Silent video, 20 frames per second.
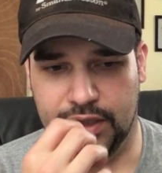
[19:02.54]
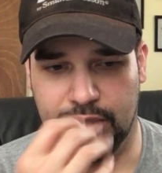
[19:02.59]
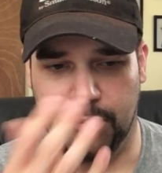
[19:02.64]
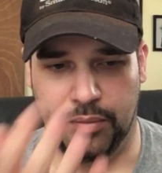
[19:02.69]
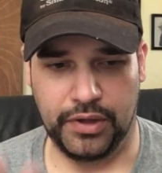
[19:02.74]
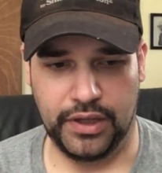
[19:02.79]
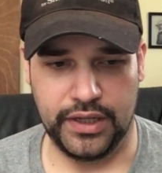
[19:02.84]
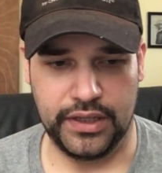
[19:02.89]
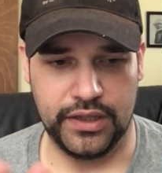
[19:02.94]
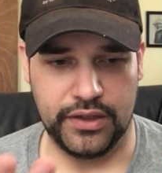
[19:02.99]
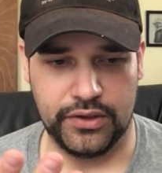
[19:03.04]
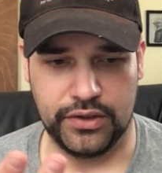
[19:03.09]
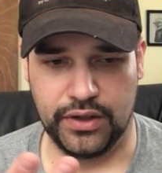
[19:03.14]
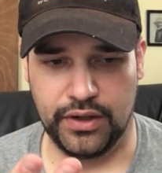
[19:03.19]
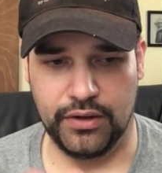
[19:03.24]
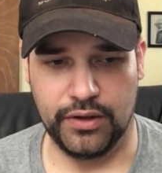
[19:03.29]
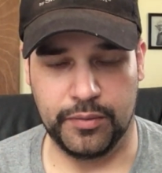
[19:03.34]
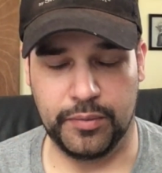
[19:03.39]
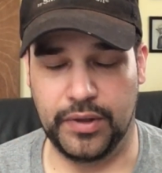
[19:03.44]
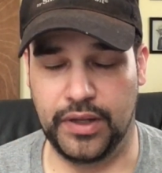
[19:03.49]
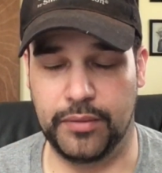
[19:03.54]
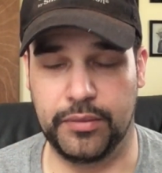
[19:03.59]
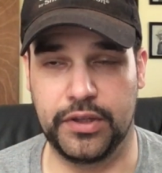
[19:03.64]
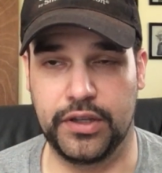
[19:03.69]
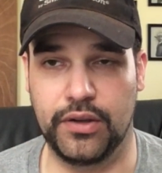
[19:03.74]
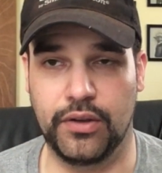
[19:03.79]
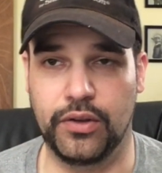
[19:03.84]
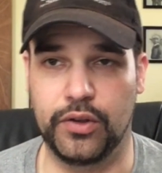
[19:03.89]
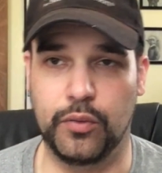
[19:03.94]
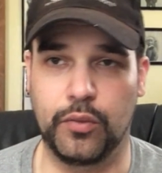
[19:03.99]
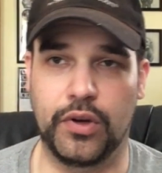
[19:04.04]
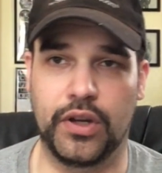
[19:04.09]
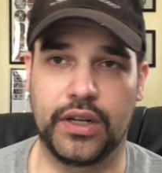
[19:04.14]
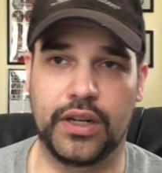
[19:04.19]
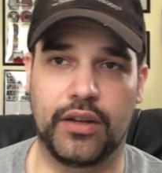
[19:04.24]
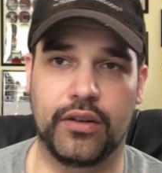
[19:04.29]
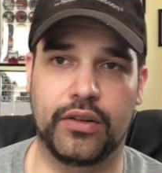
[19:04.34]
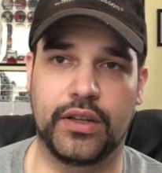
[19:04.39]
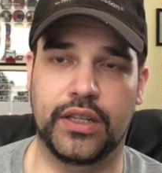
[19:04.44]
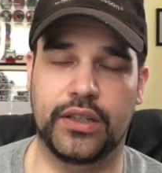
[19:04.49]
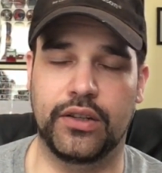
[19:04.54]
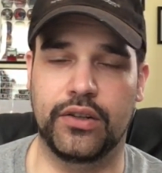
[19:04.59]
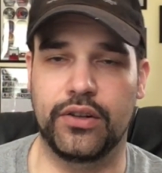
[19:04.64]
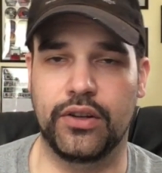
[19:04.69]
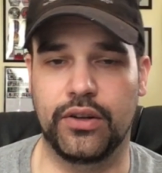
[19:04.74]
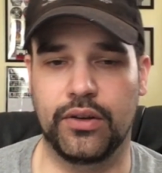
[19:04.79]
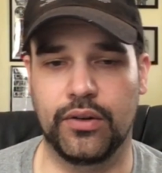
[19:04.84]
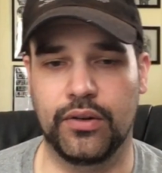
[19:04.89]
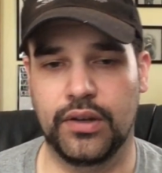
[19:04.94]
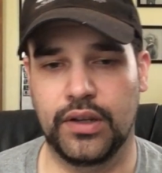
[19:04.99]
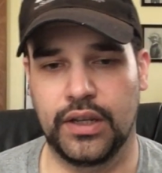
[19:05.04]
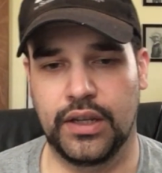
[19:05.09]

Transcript: to play this year. It's probably the only one I'll get to do,